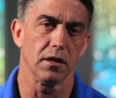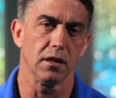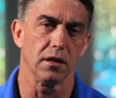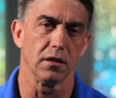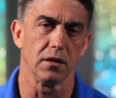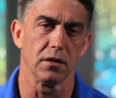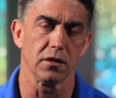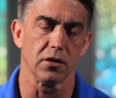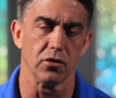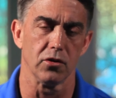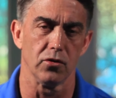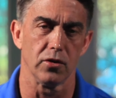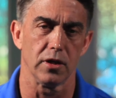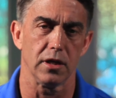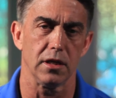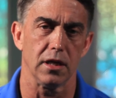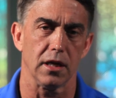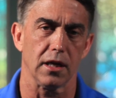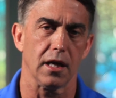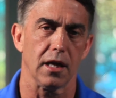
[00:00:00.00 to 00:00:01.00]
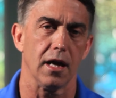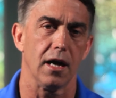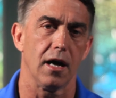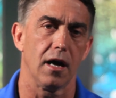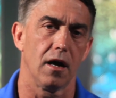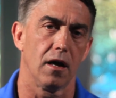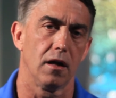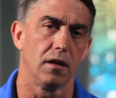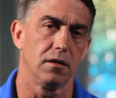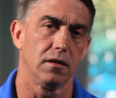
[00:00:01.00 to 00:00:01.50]
in Laguna
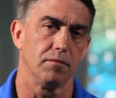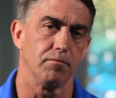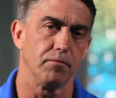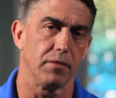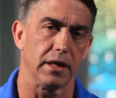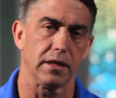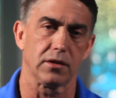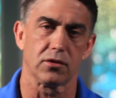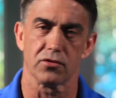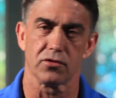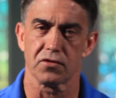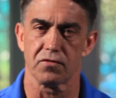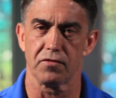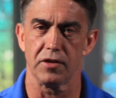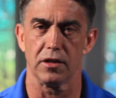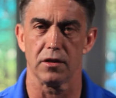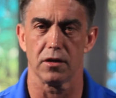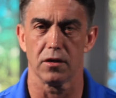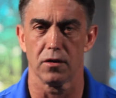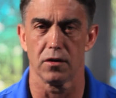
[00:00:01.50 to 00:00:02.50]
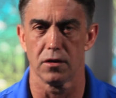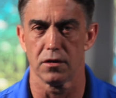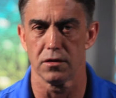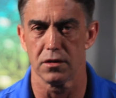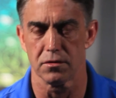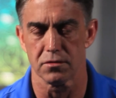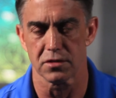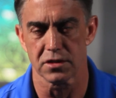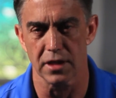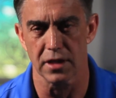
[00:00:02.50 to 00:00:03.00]
Niguel, Bakersfield,
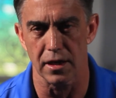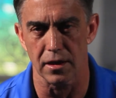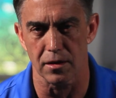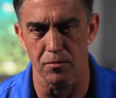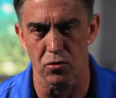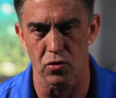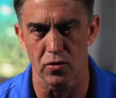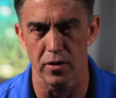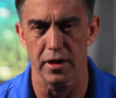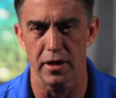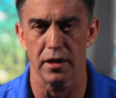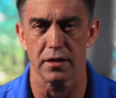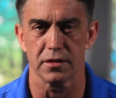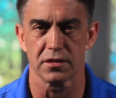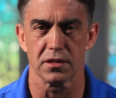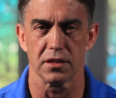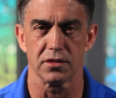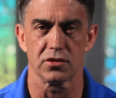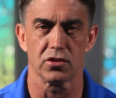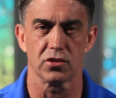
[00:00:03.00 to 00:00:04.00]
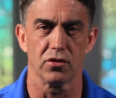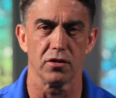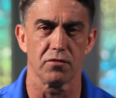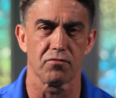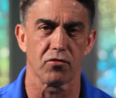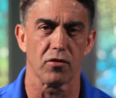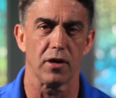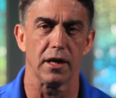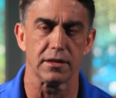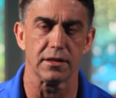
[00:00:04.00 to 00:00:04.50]
and Santa Maria, such good
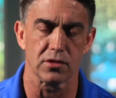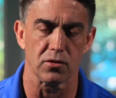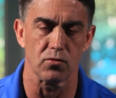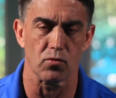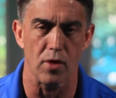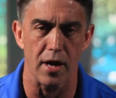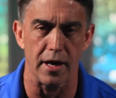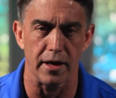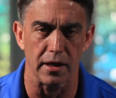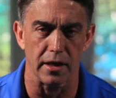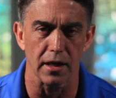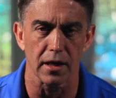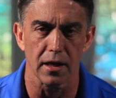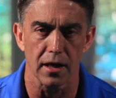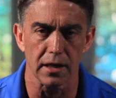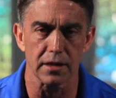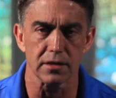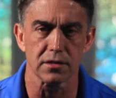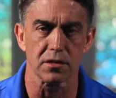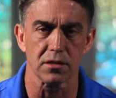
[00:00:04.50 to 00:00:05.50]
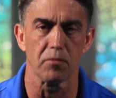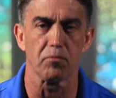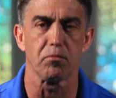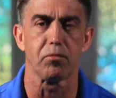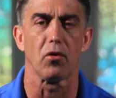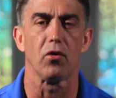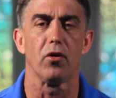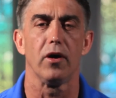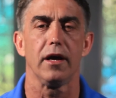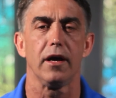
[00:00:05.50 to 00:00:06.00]
friends, and Redding at some
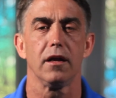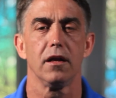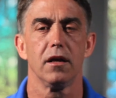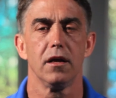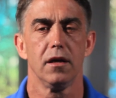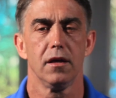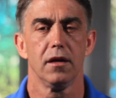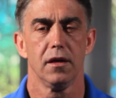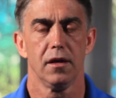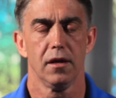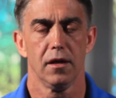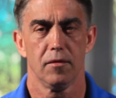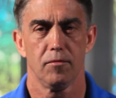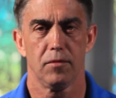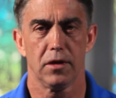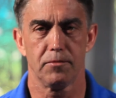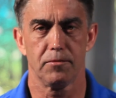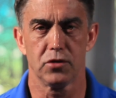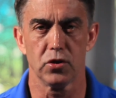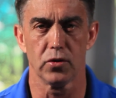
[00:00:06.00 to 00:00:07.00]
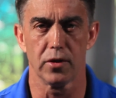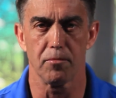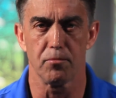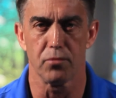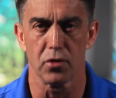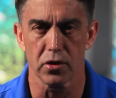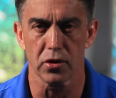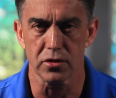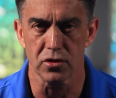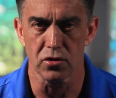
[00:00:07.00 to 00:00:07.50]
point. But I'm doing a
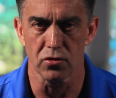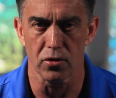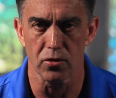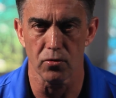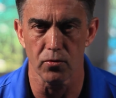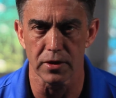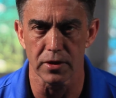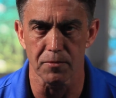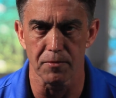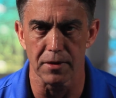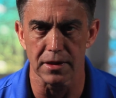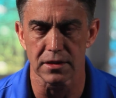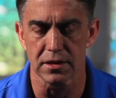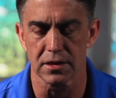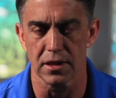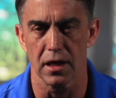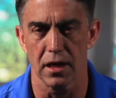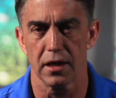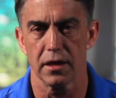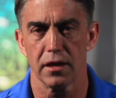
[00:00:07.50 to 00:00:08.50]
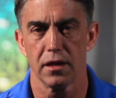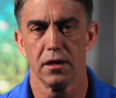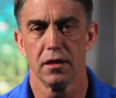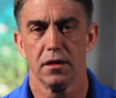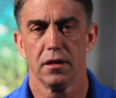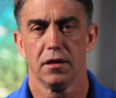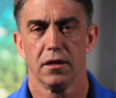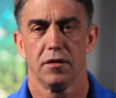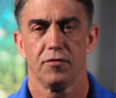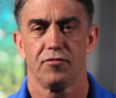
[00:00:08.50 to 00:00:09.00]
book tour with my son.
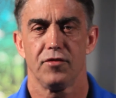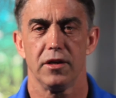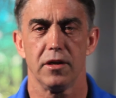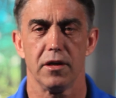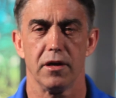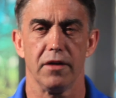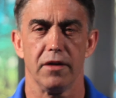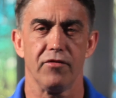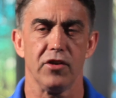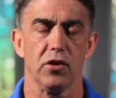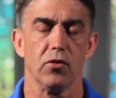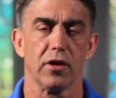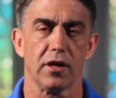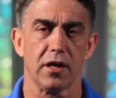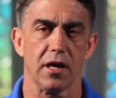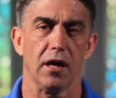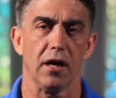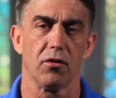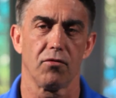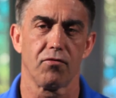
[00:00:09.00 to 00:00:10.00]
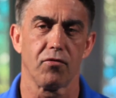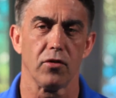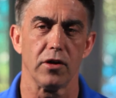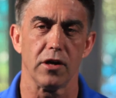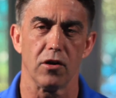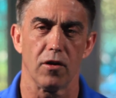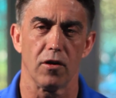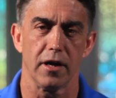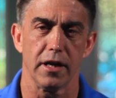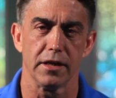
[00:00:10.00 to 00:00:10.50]
If any of you in
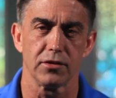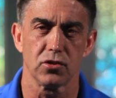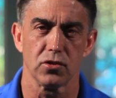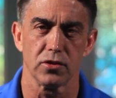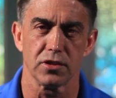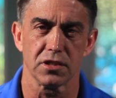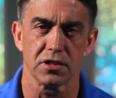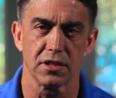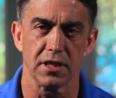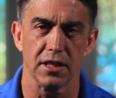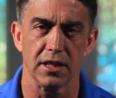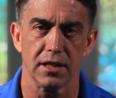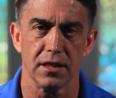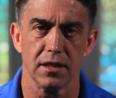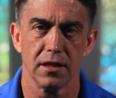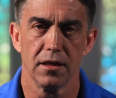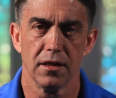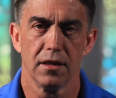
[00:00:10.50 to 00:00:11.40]
California are interested,